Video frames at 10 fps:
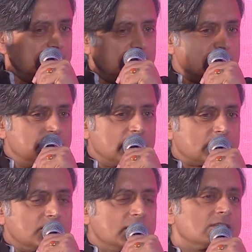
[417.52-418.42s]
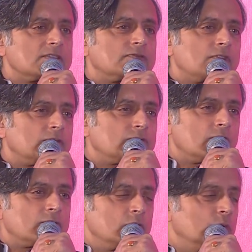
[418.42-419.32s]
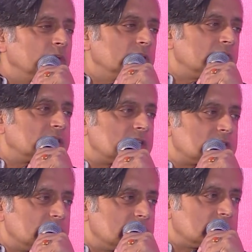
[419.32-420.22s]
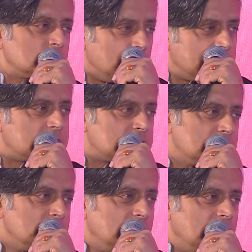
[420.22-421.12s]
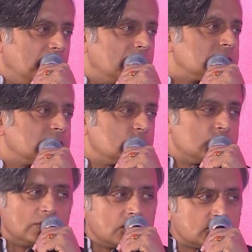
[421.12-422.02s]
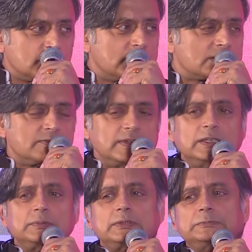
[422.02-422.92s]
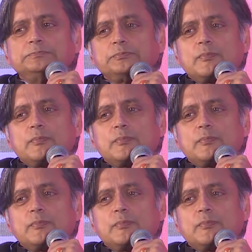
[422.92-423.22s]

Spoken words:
mysteries of human existence to which answers were not always available